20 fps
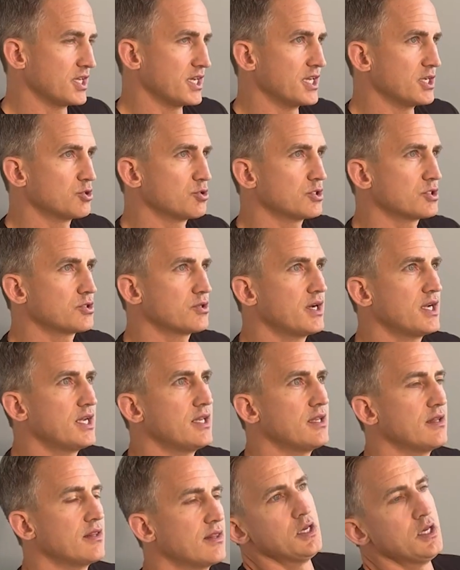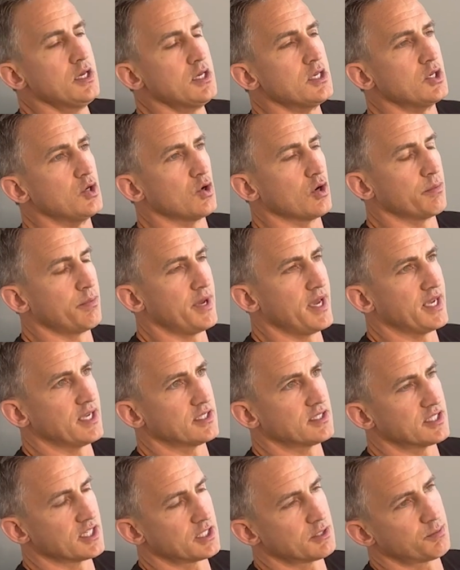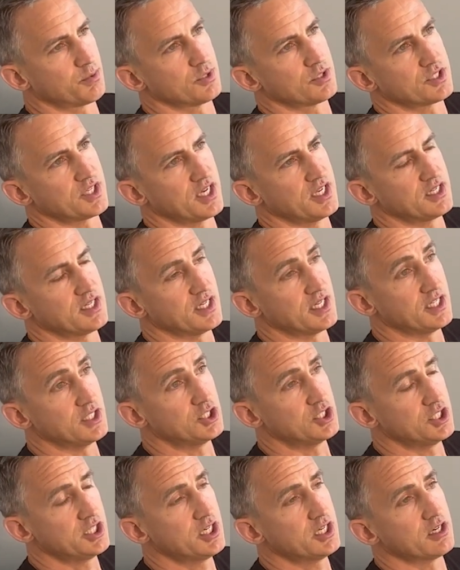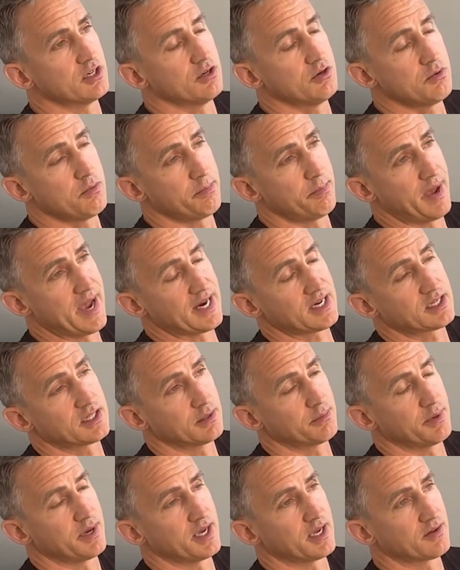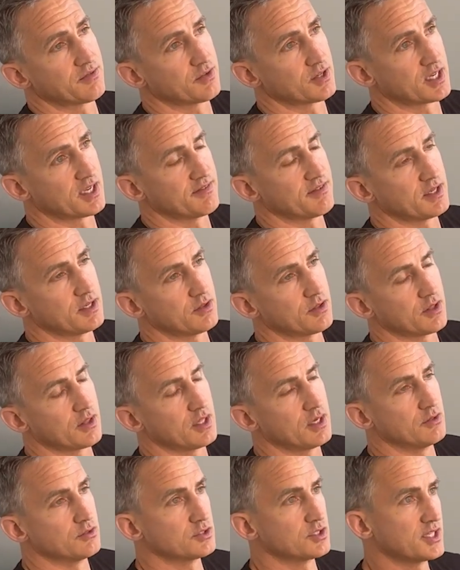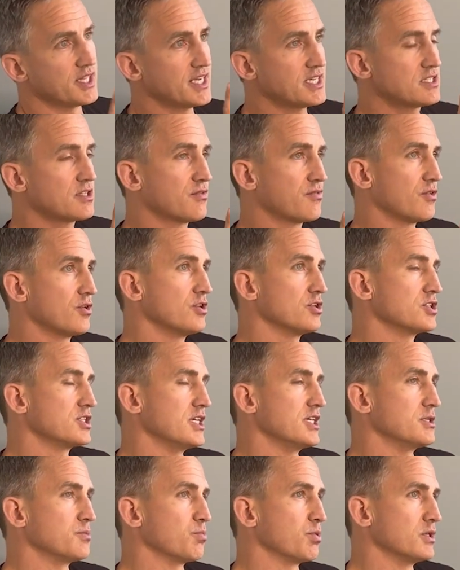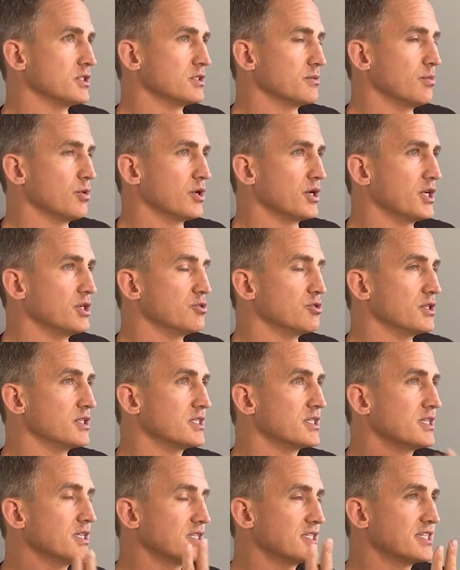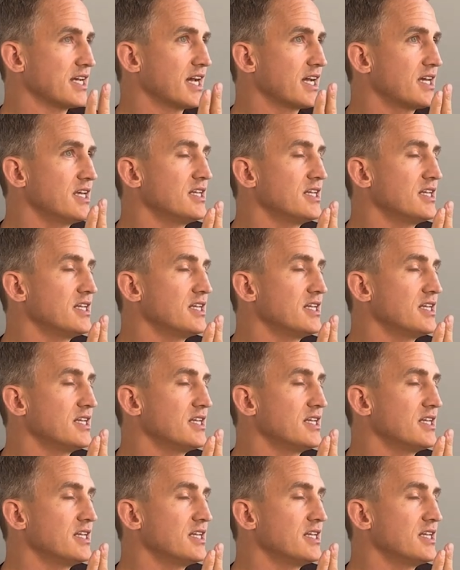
interest rate, you are paying 6% each year back to the bank for giving you the loan. So that's the first, is principal and interest. The second